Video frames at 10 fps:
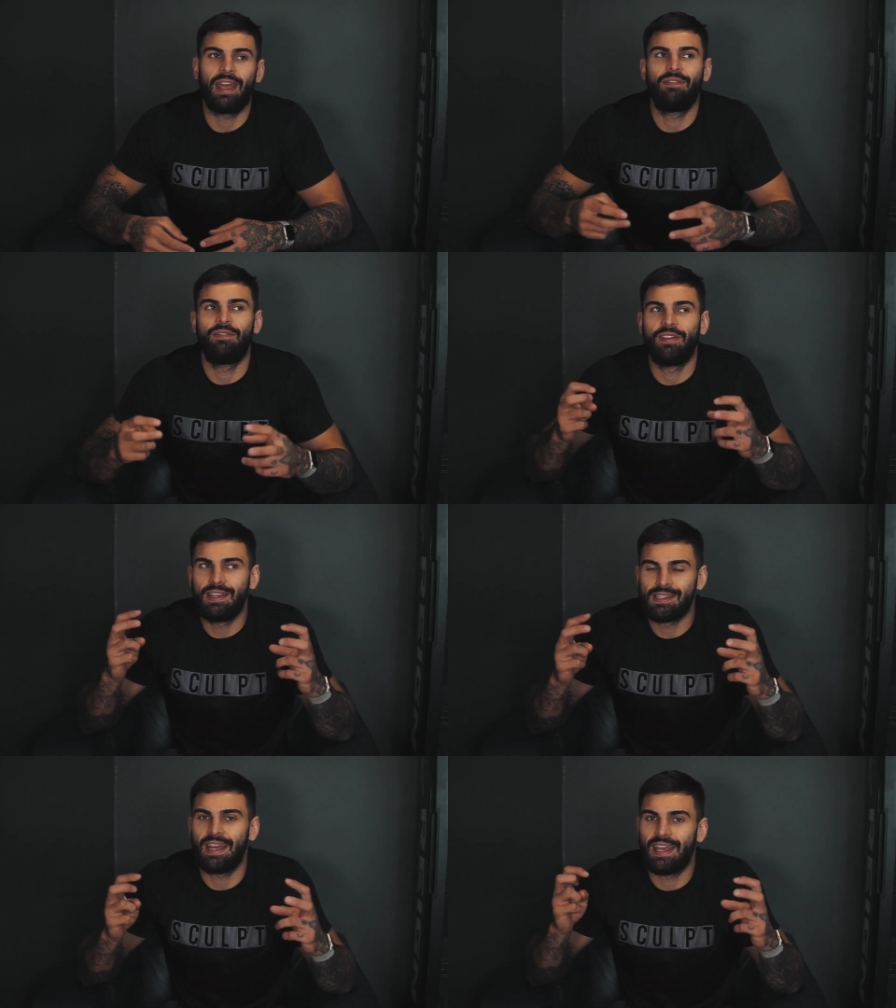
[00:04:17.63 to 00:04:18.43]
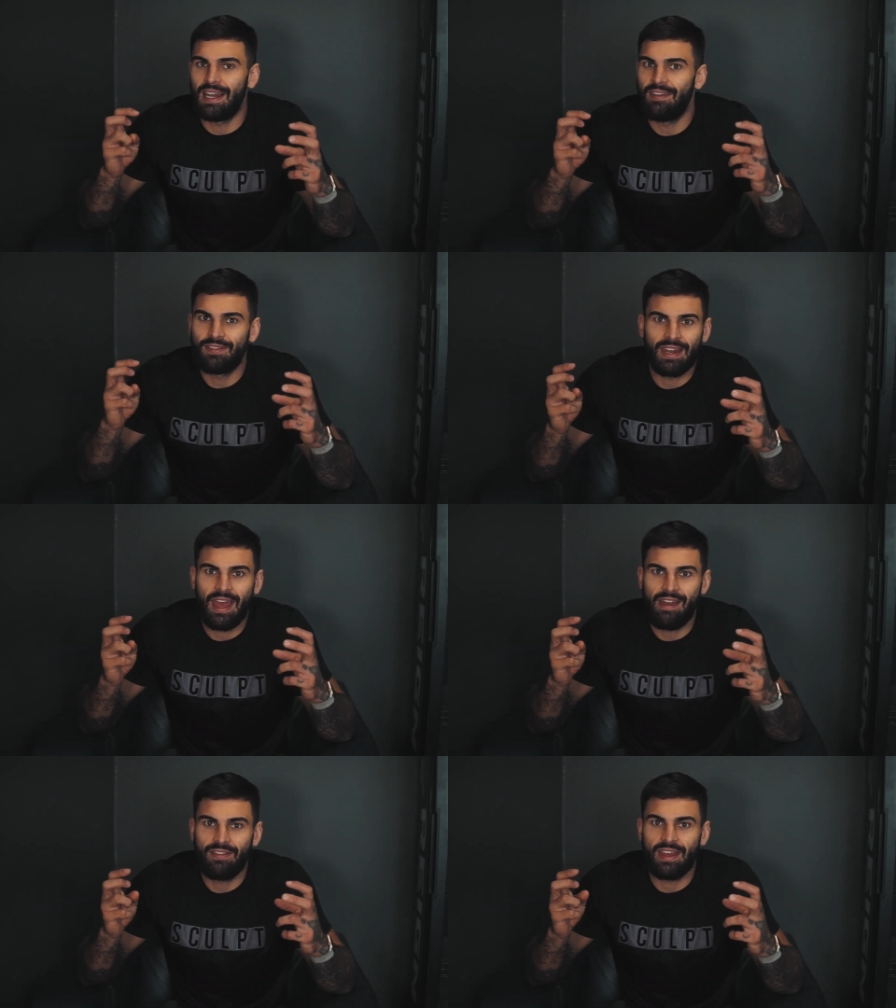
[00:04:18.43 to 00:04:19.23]
It feels like you're lifting
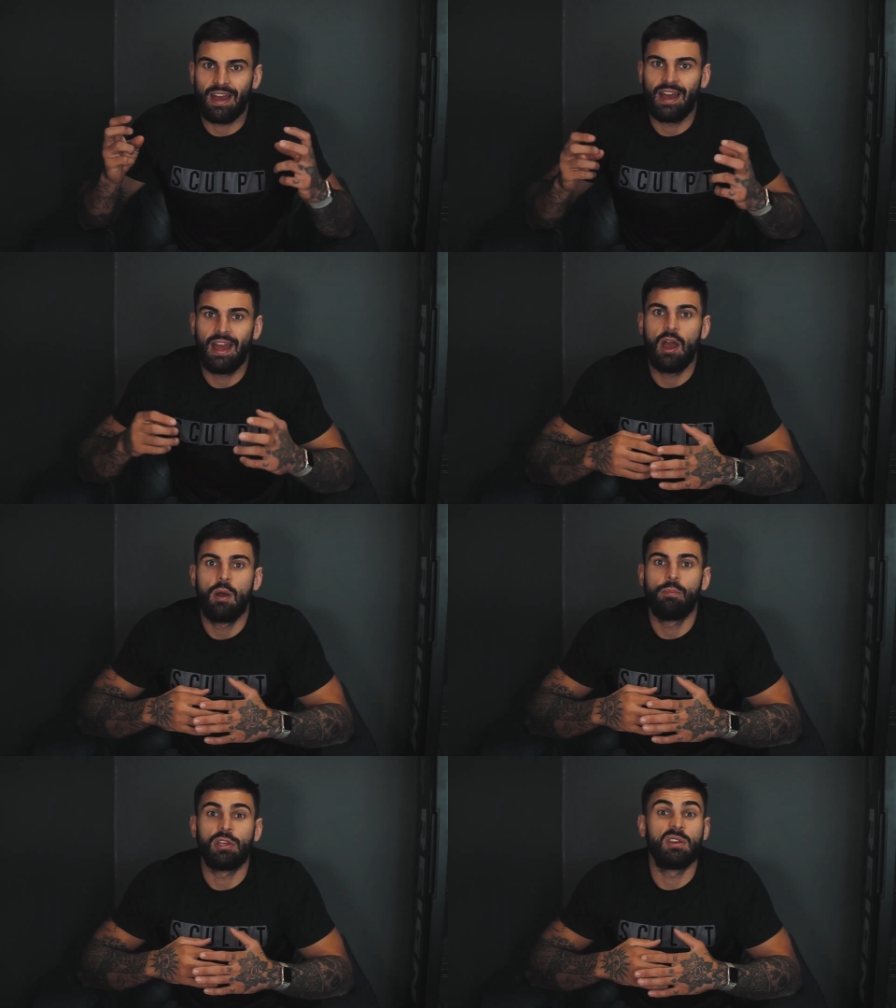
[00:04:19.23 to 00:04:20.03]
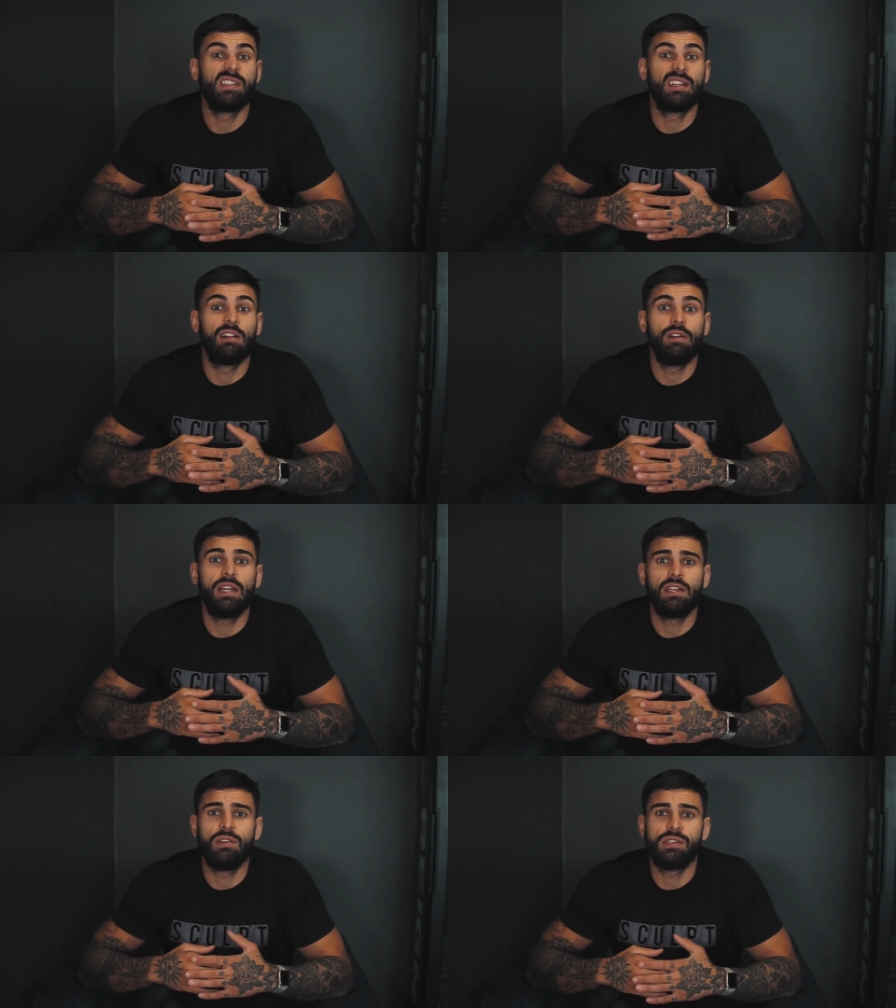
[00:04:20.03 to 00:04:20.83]
heavier, but you're still
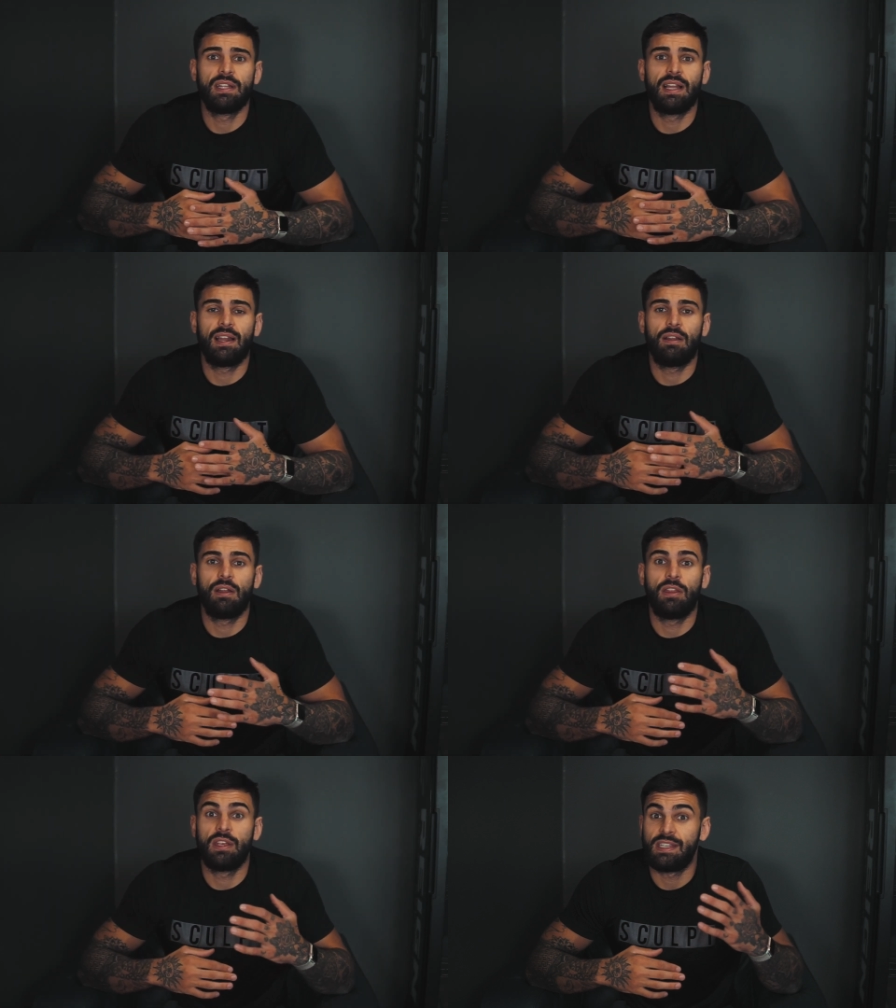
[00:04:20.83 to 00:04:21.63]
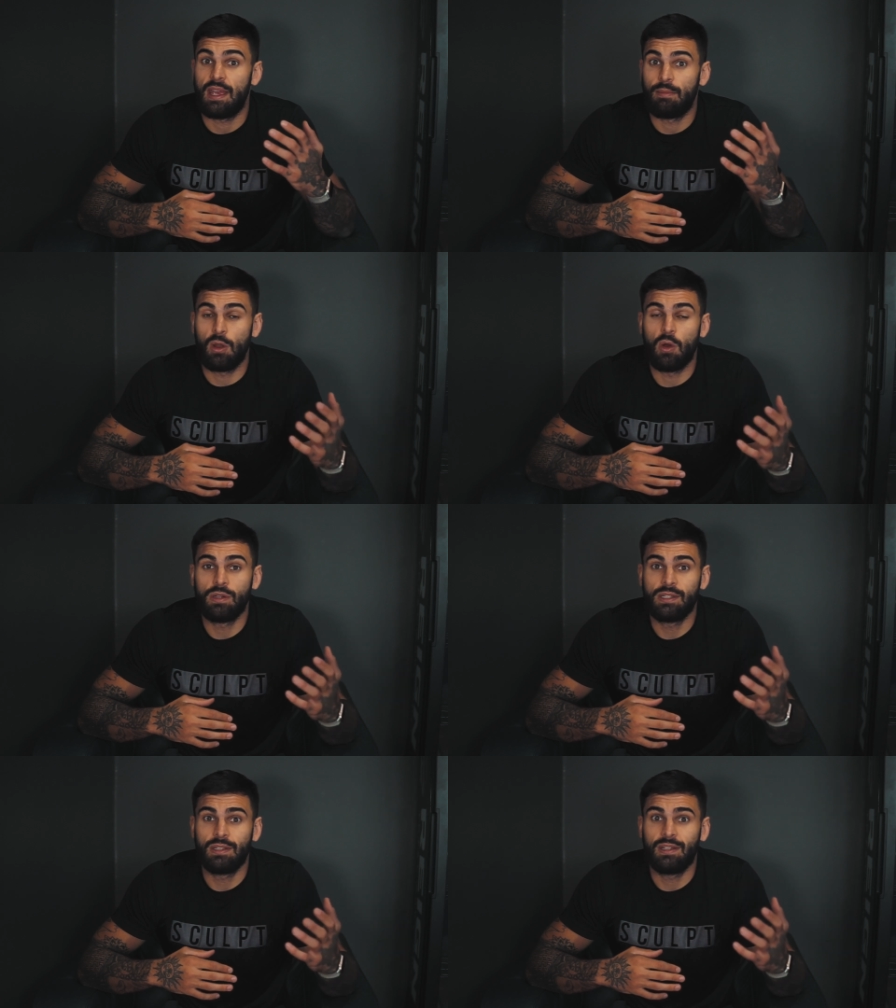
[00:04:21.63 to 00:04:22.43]
really using the same load,